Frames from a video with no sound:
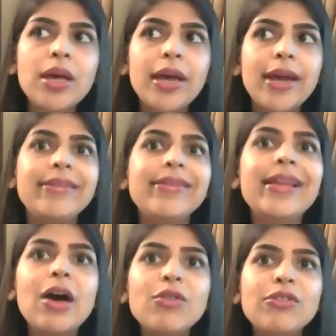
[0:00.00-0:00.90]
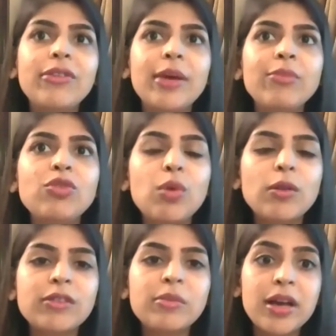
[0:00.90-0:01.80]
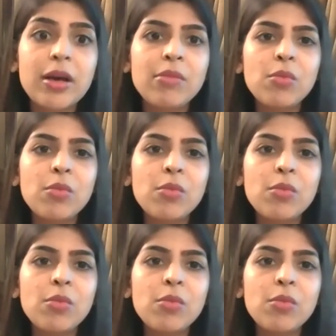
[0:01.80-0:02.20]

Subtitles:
it allowed them to also become